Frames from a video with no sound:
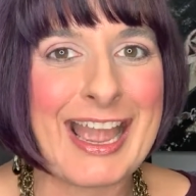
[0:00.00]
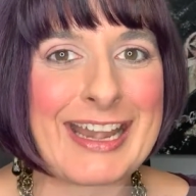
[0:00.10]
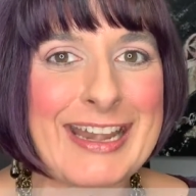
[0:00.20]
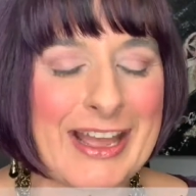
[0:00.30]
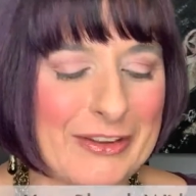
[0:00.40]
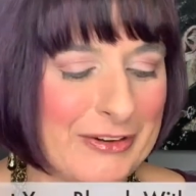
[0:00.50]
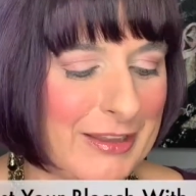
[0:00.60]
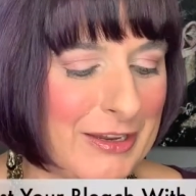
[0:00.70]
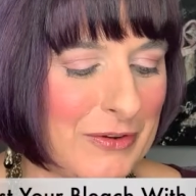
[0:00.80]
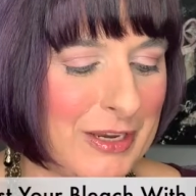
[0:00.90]
Another
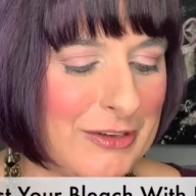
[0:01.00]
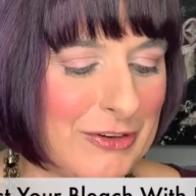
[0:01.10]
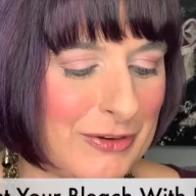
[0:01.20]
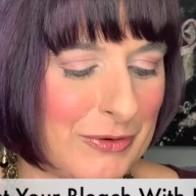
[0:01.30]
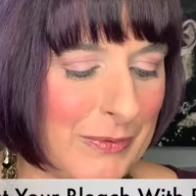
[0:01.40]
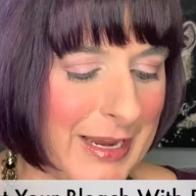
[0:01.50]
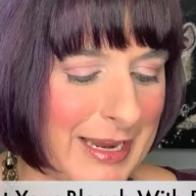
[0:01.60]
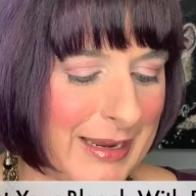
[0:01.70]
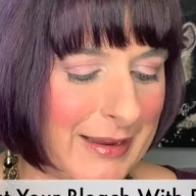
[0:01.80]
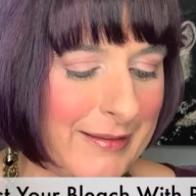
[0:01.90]
thing you can do
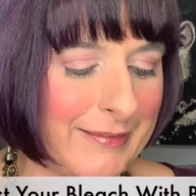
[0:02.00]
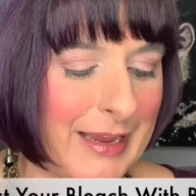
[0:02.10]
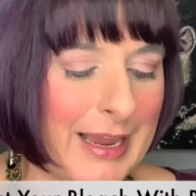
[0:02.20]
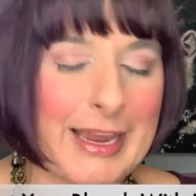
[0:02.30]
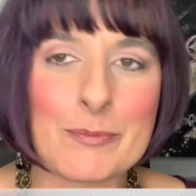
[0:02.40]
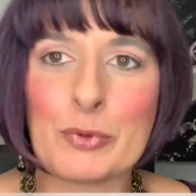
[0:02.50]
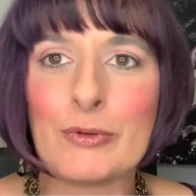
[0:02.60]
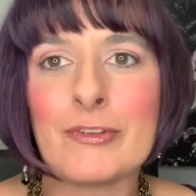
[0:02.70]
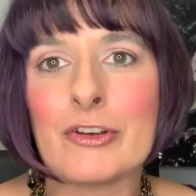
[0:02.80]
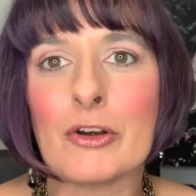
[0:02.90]
is it
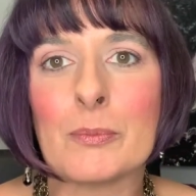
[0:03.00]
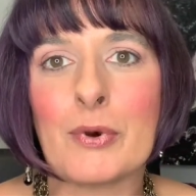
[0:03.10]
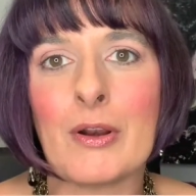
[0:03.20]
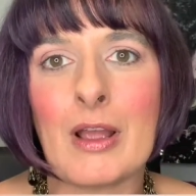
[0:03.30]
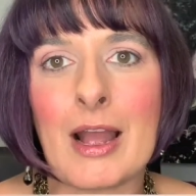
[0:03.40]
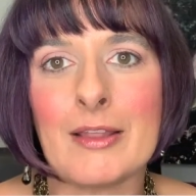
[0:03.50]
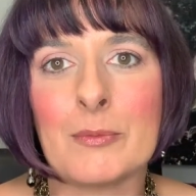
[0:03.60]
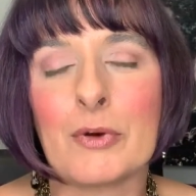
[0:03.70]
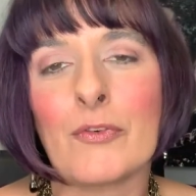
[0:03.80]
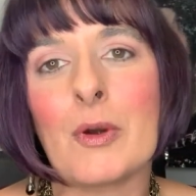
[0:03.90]
boosts
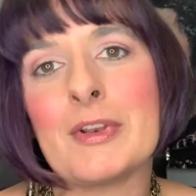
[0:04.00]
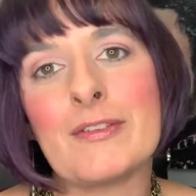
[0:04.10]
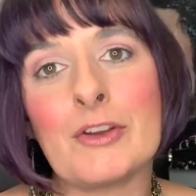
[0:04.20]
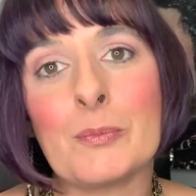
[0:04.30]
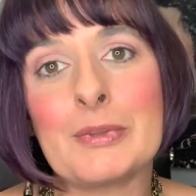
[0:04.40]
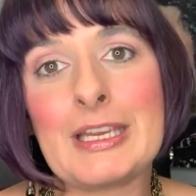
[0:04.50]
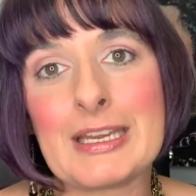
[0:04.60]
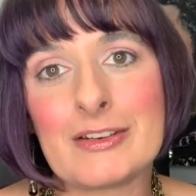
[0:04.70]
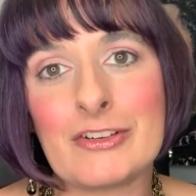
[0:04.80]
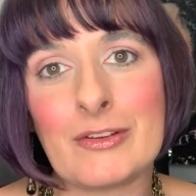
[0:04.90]
the performance of your
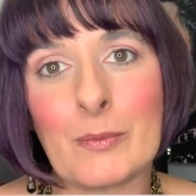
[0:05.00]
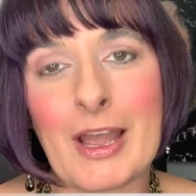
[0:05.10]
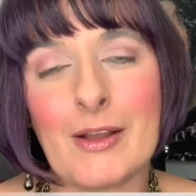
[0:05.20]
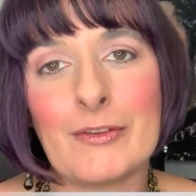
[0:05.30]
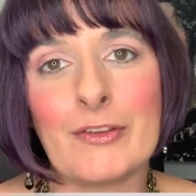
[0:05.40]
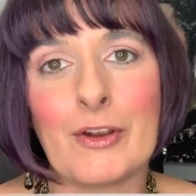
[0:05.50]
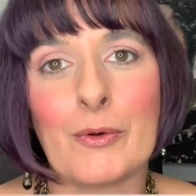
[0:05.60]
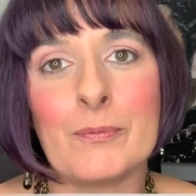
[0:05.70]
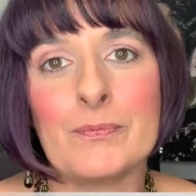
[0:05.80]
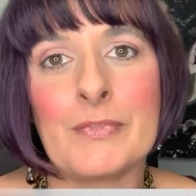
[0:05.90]
bleach as well. So